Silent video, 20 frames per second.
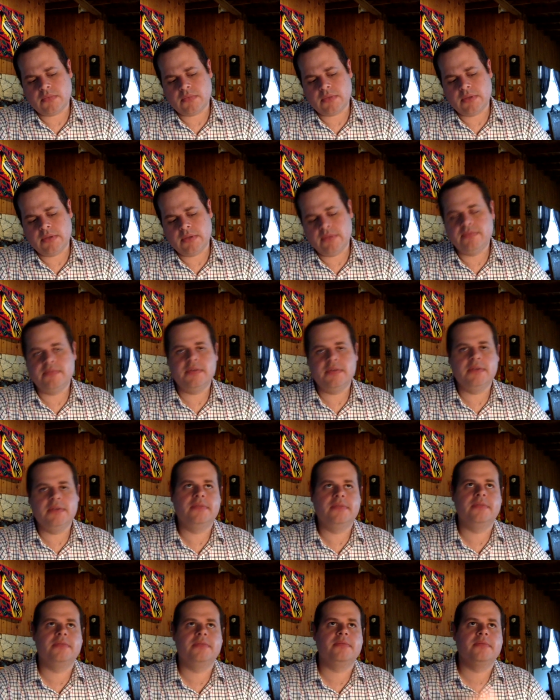
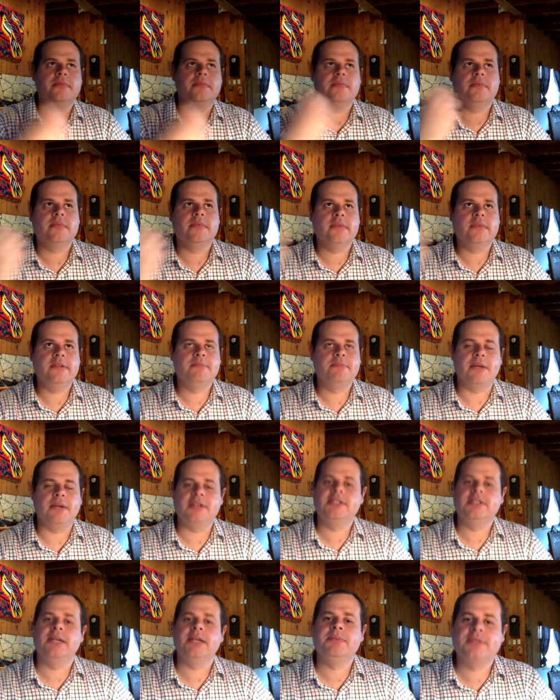if my
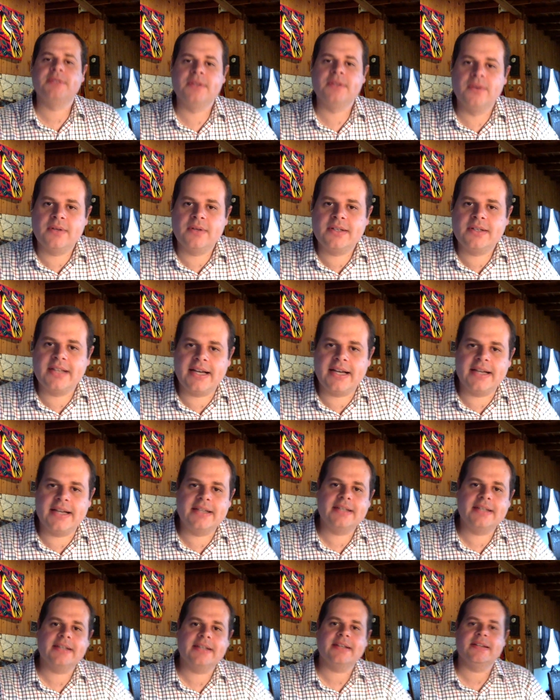ships look
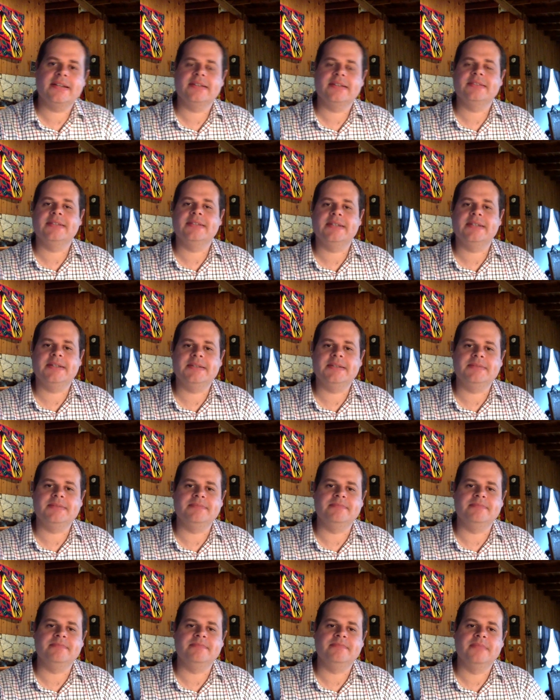like
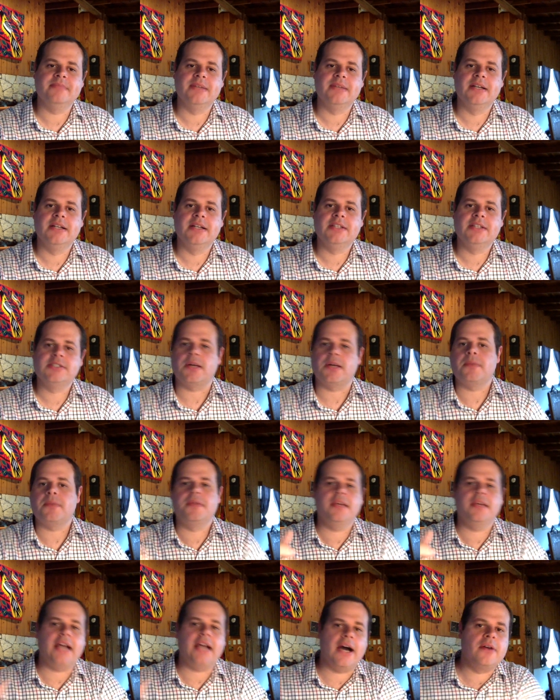
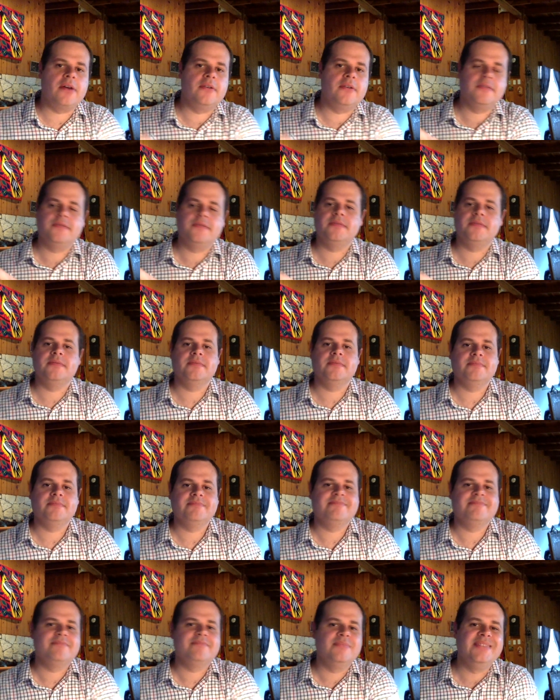something out of
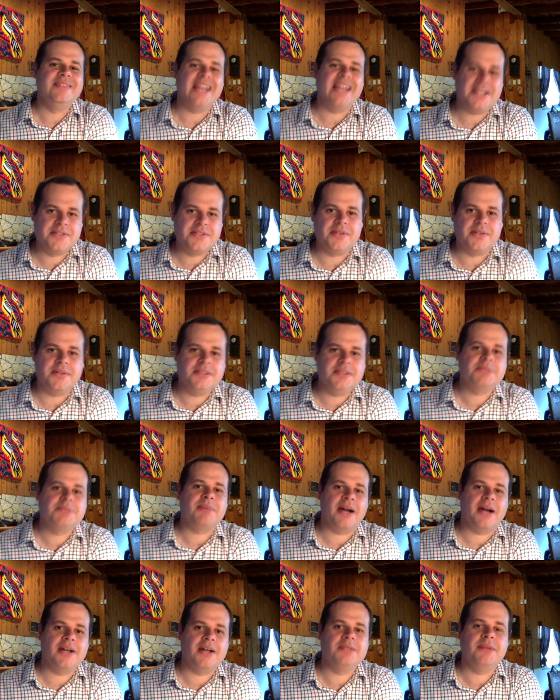nature,
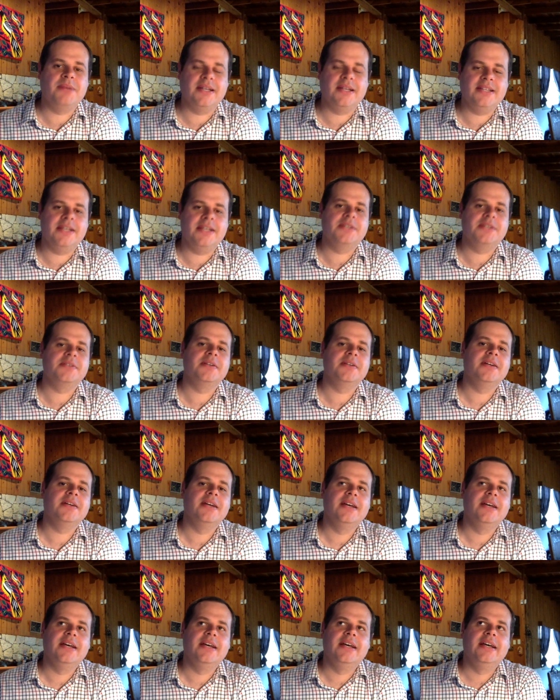inspired by nature,
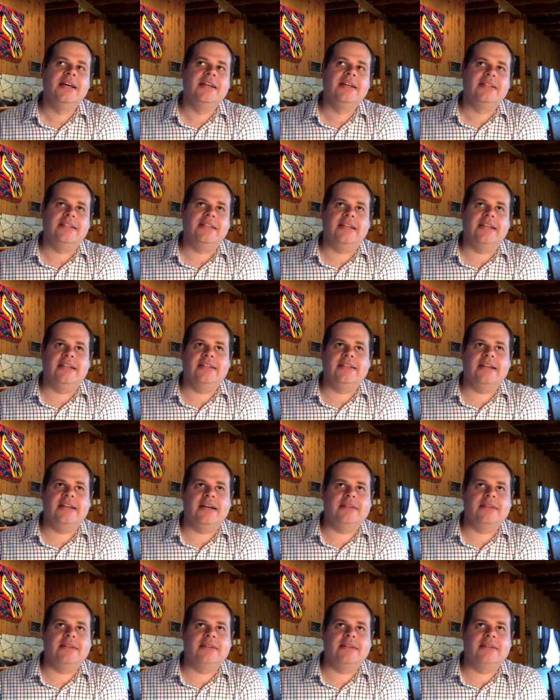then